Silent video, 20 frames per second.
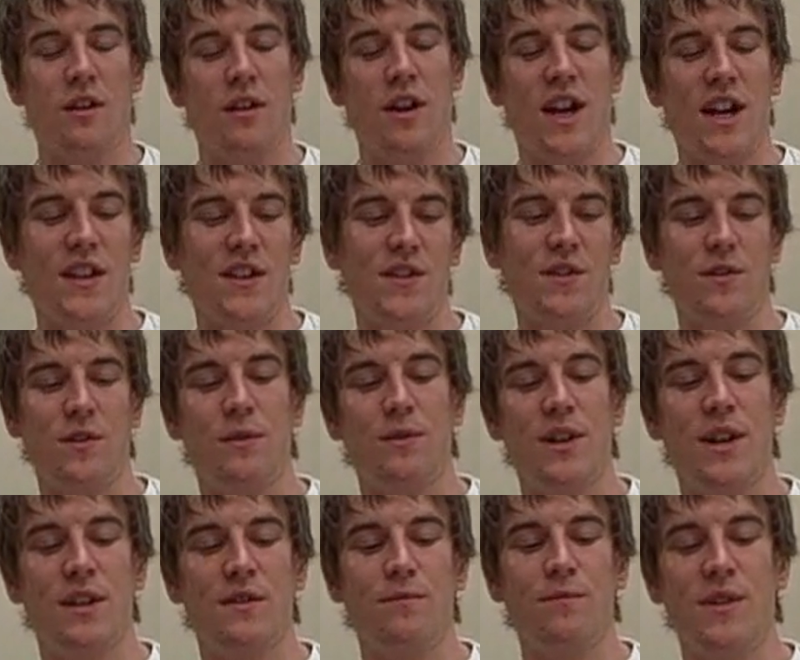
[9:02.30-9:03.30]
Alright, so
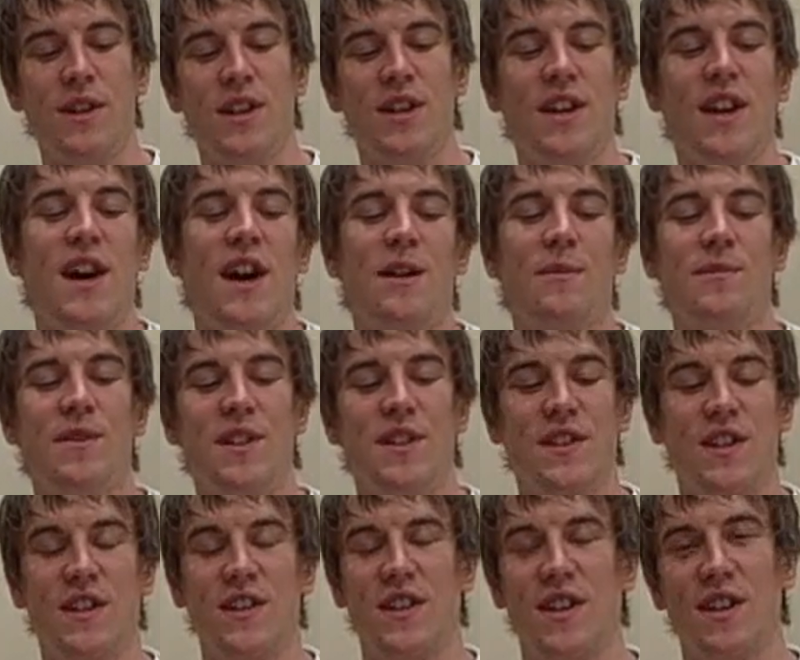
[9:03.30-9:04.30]
quick recap
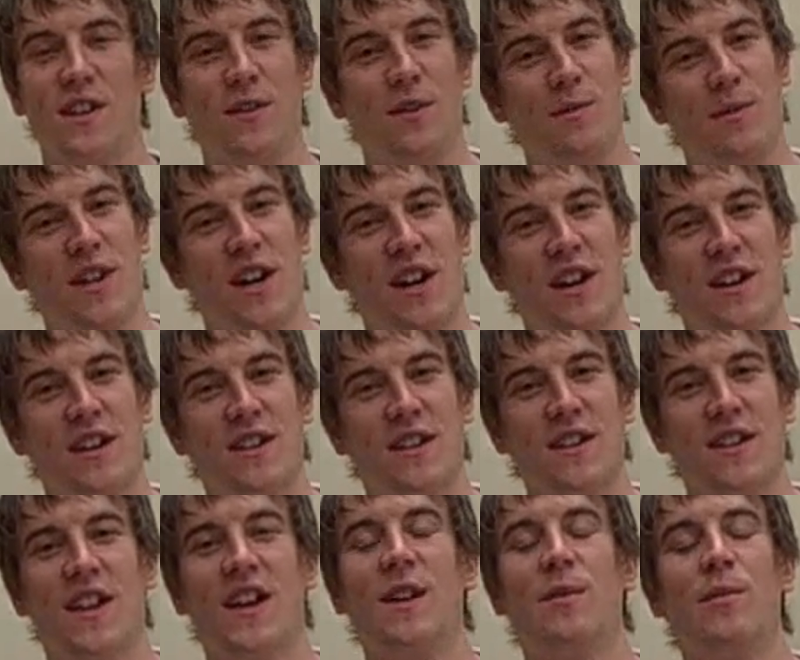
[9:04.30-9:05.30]
just because I know I'm talking
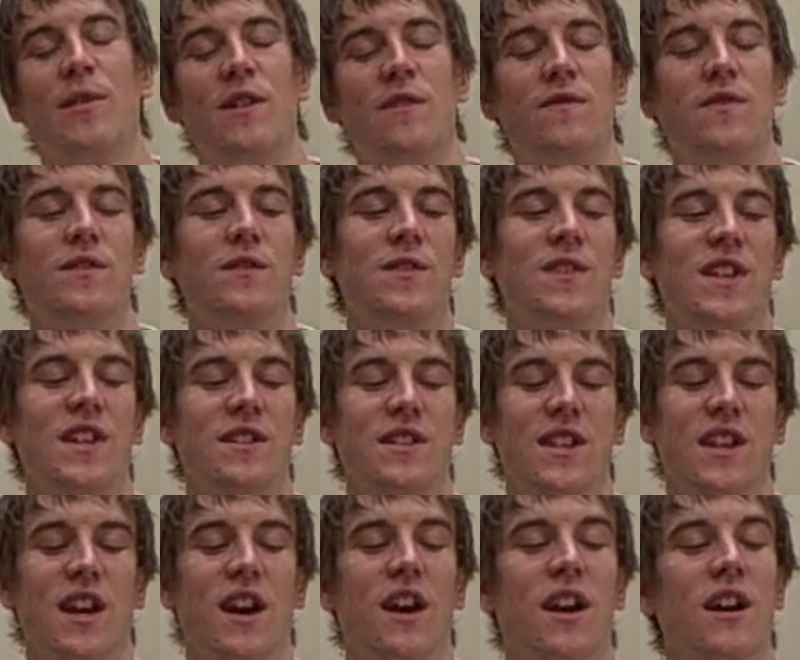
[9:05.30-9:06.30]
to library folks
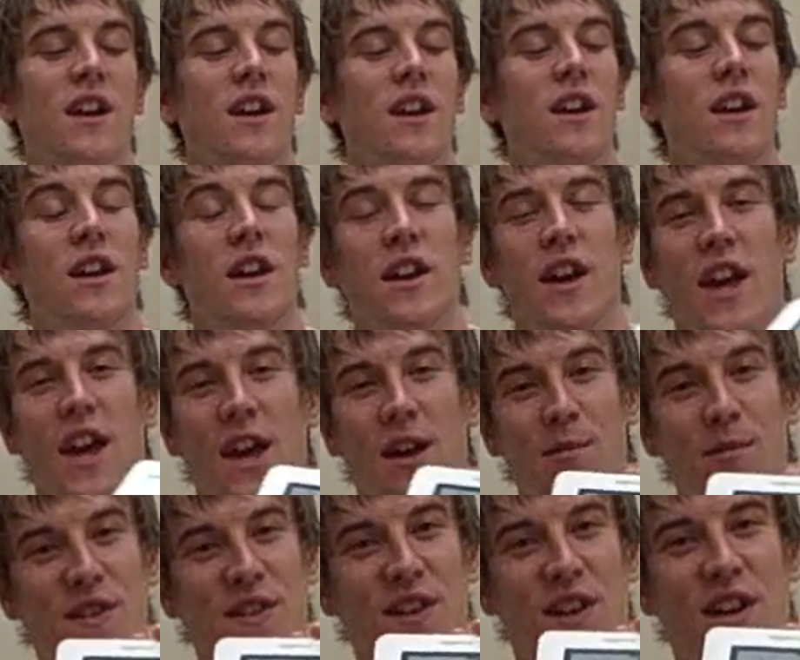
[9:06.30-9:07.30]
out there.
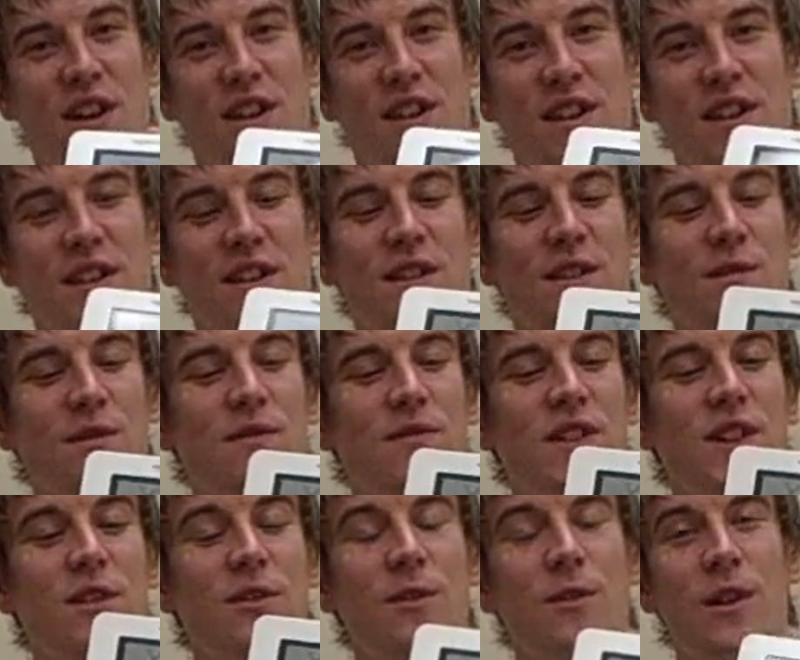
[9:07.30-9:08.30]
Amazon, to
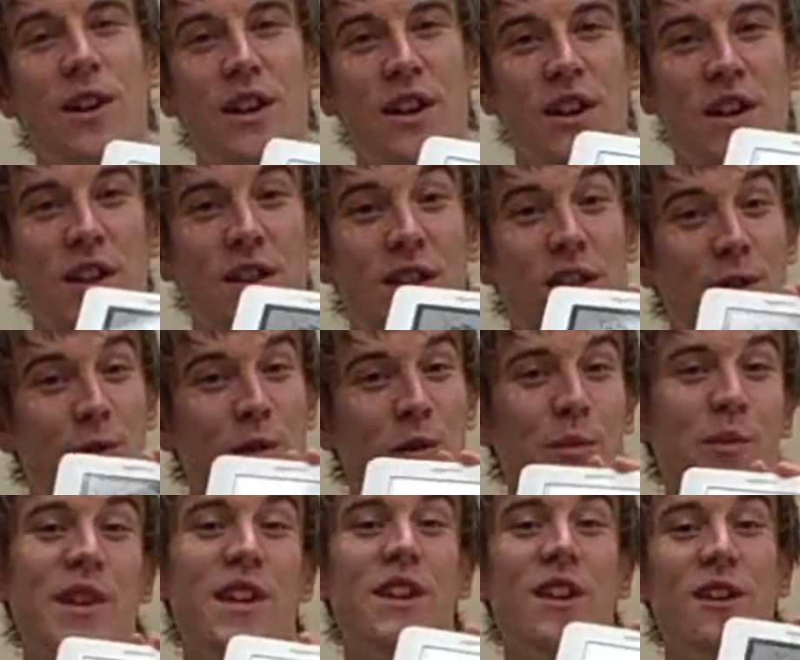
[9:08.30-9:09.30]
review. There
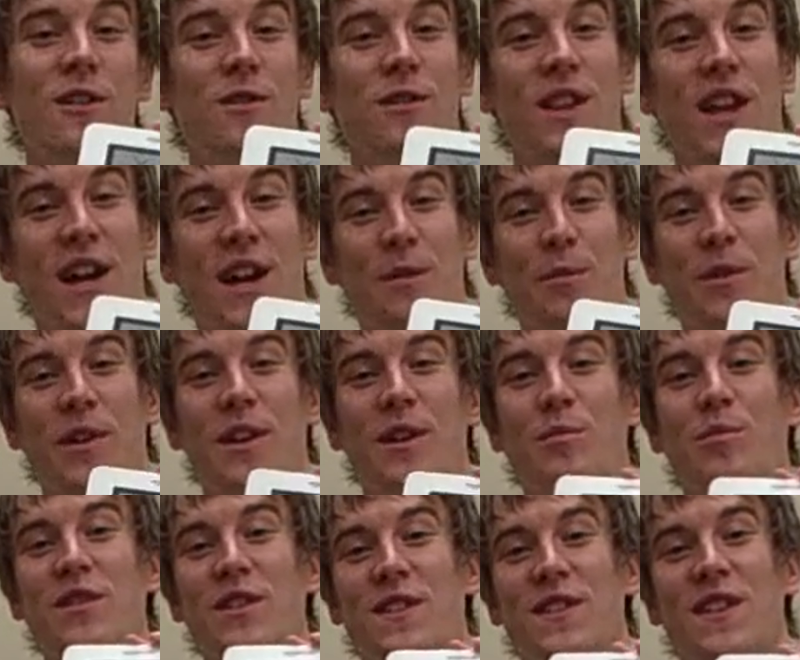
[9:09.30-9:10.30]
will be no
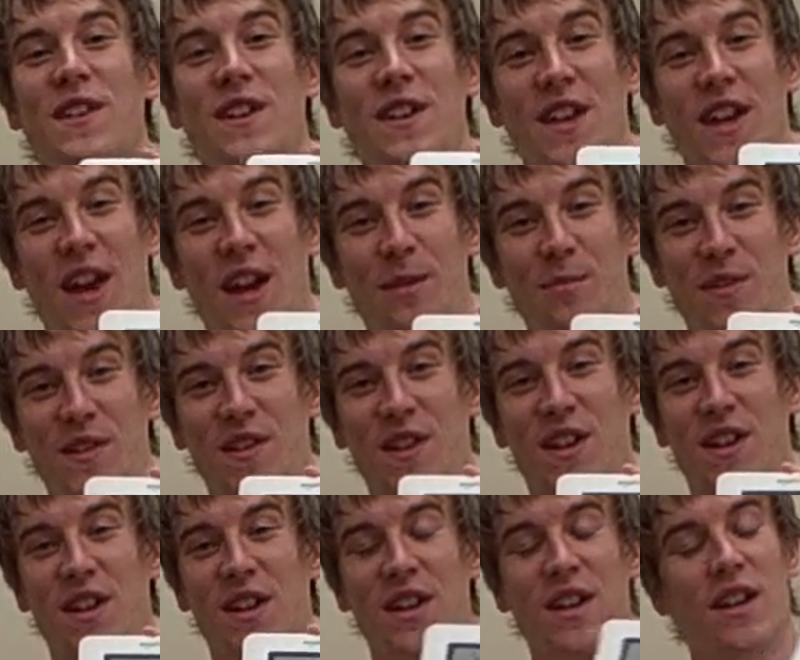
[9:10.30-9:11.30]
library books on
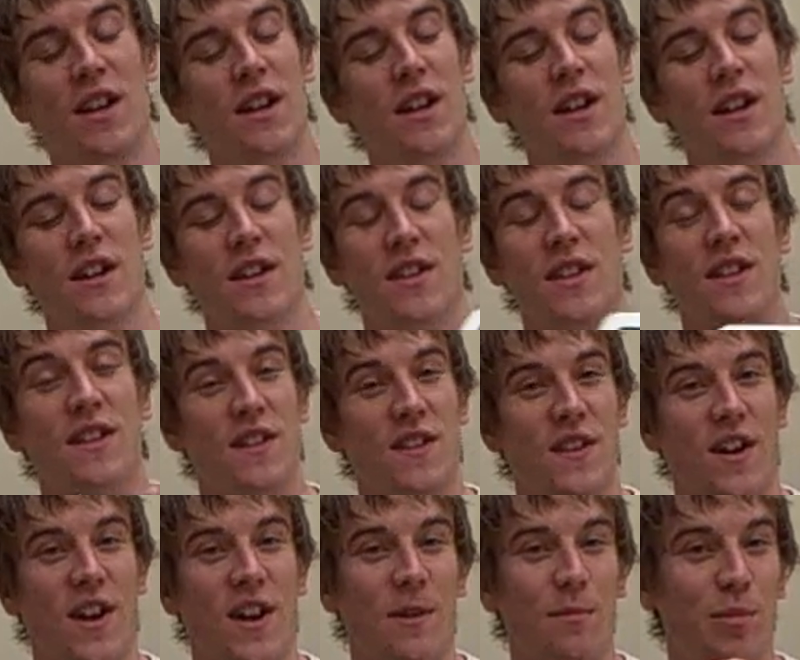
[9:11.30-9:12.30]
Amazon. This
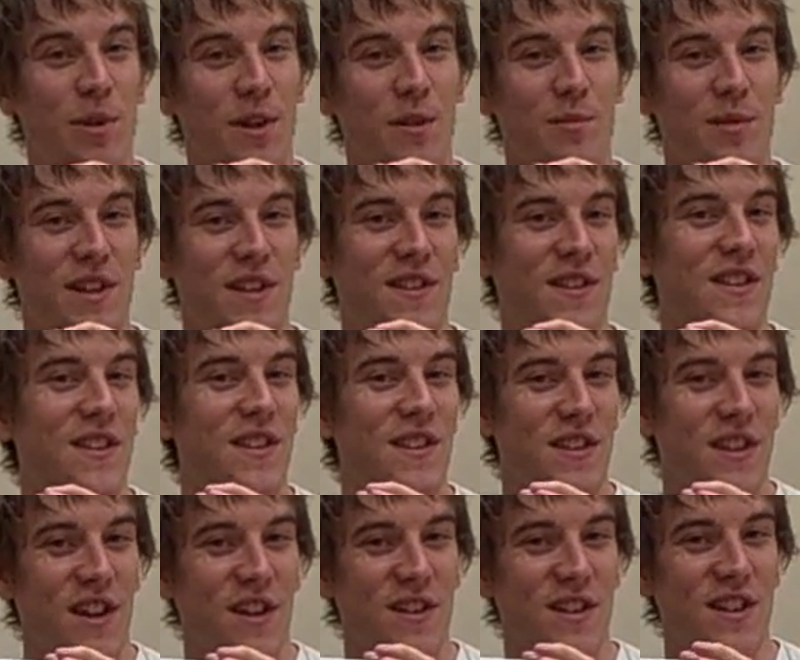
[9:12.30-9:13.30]
is on purpose. This
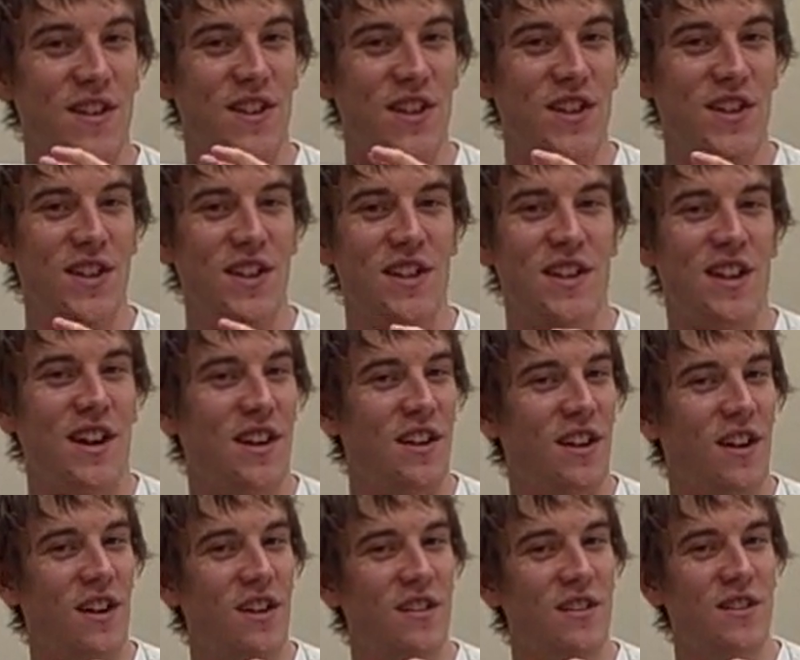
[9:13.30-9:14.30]
is their decision,
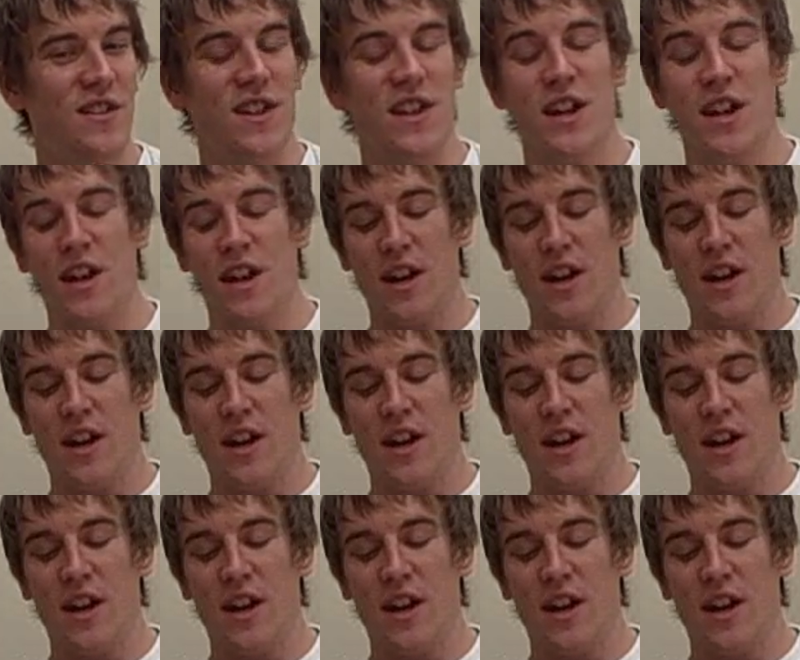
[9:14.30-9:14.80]
not ours.